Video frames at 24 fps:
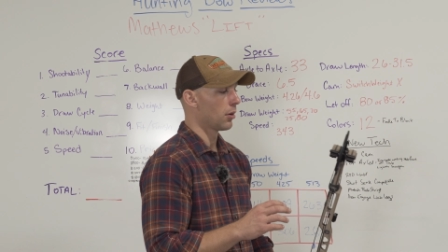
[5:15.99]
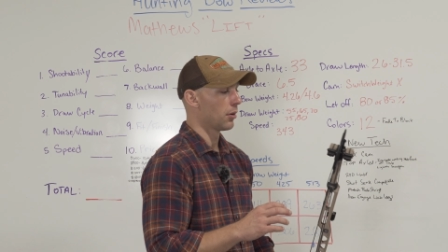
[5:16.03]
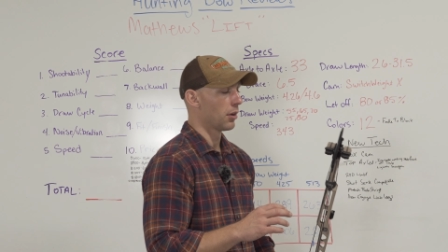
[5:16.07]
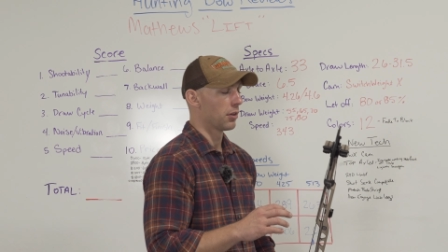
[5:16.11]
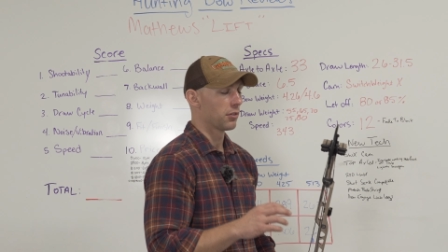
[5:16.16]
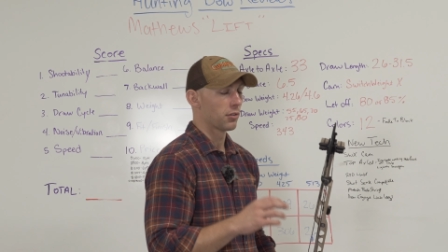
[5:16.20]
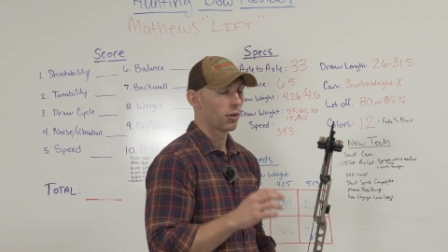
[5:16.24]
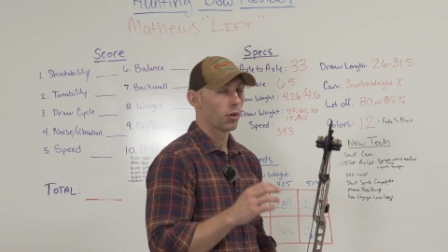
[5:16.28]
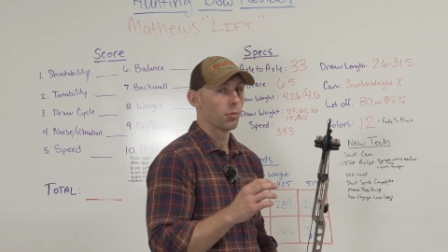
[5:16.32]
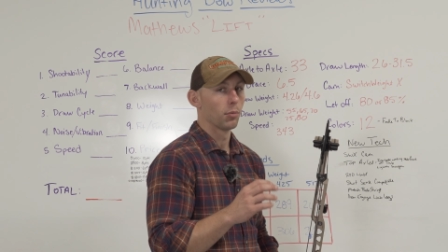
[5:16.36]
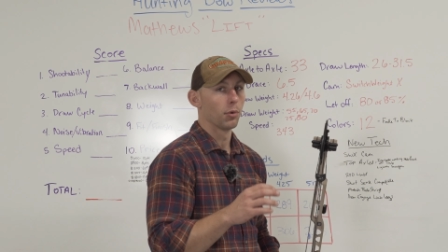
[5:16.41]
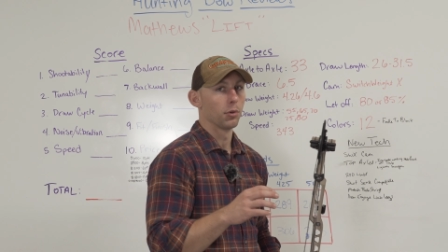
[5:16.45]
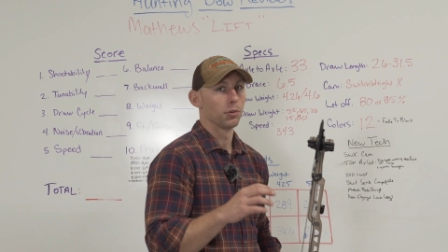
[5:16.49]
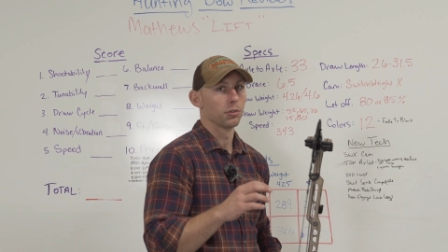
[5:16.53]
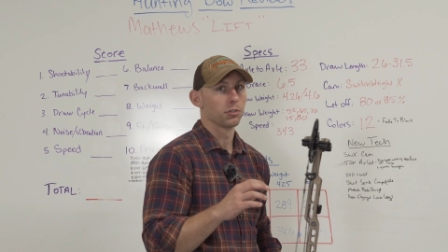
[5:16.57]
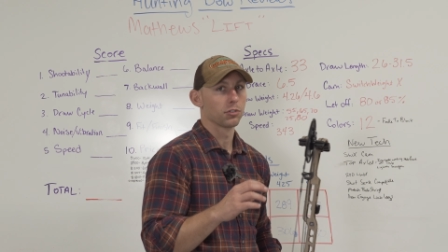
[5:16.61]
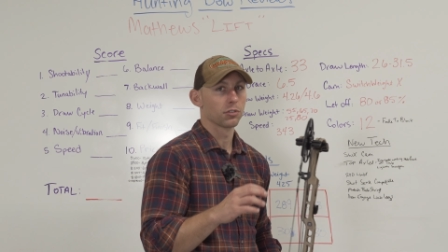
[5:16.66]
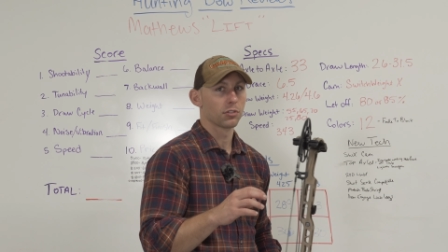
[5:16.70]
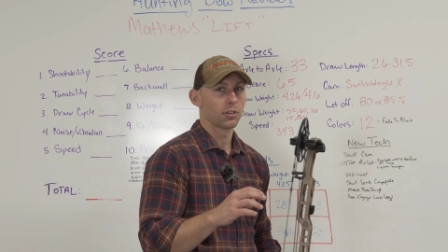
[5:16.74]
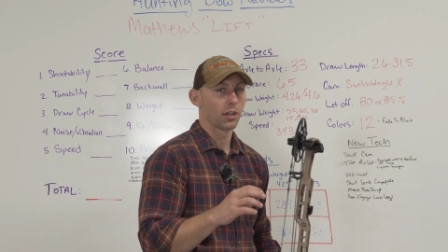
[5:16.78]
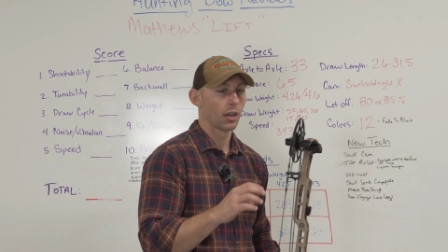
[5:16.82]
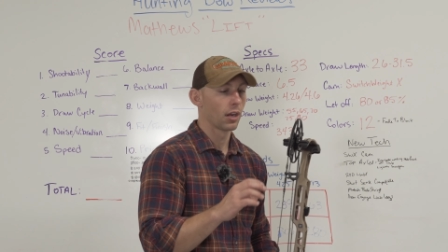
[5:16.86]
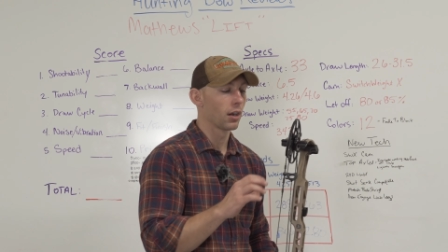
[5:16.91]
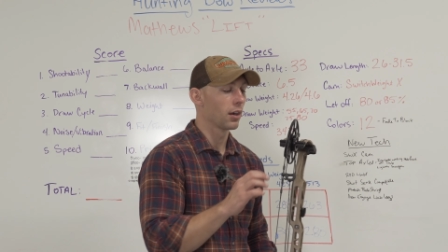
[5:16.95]
and it's almost
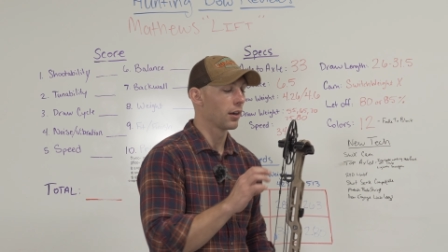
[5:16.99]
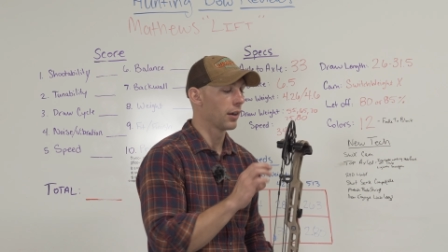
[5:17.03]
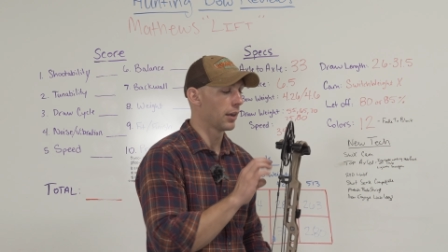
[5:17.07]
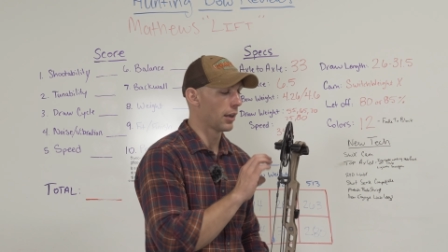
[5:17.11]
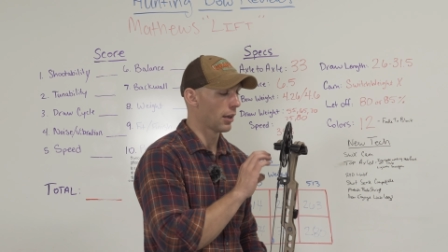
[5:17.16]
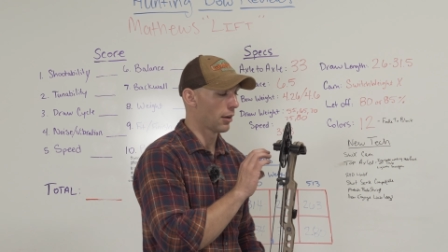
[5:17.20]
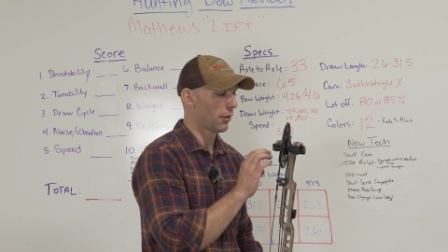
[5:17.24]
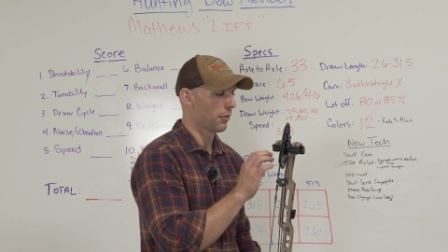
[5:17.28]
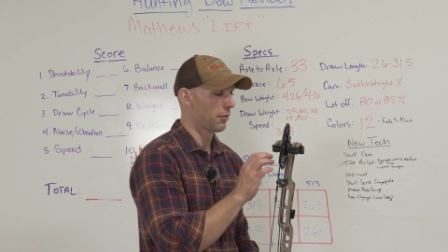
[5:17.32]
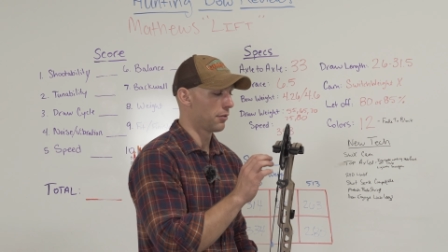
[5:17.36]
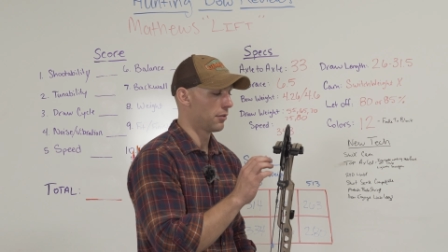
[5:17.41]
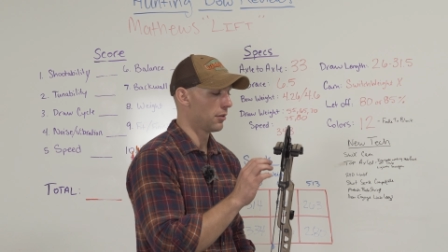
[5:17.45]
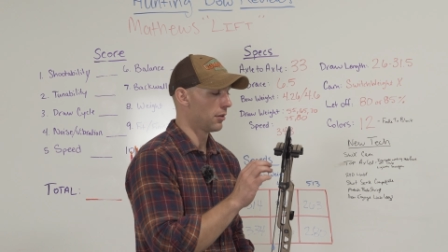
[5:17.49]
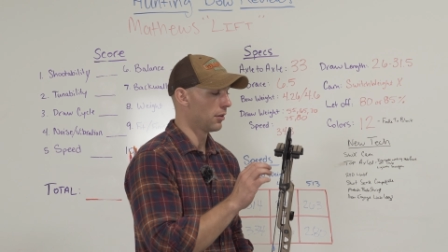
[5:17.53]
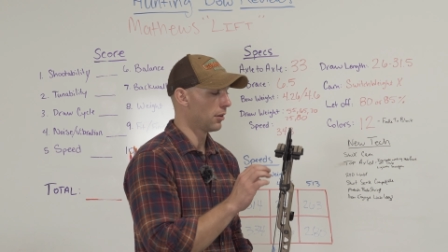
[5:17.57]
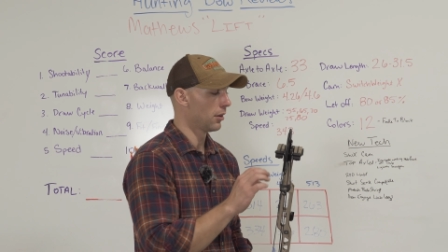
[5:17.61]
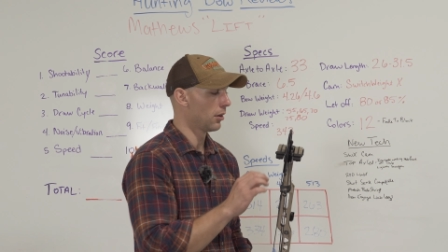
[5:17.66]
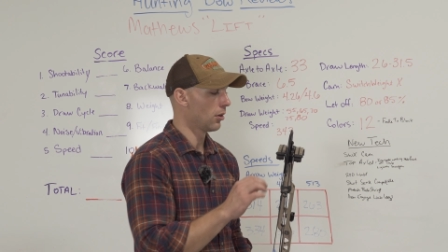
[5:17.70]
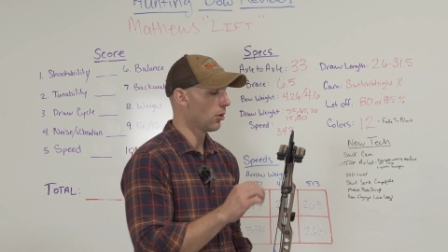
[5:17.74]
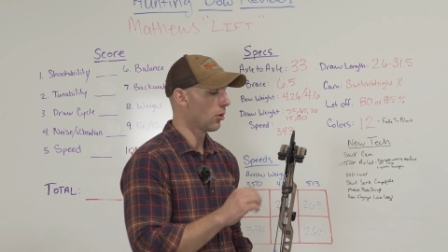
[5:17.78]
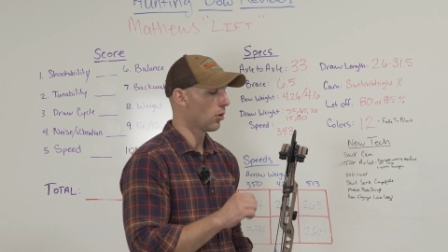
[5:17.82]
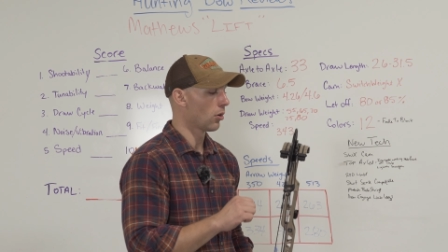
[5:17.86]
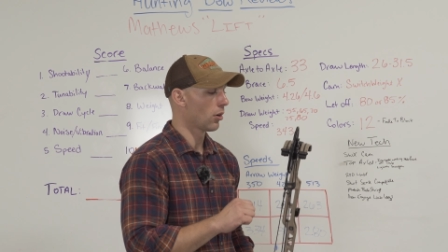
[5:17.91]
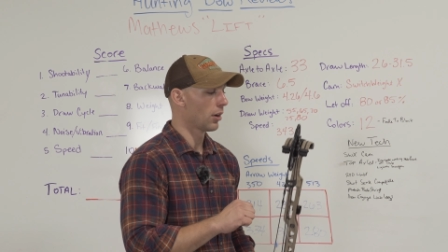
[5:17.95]
scary how thin
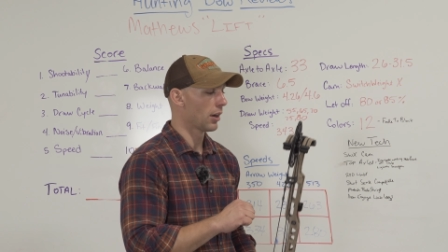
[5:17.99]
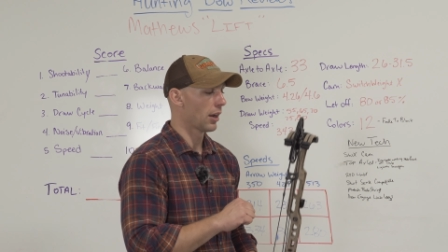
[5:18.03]
they are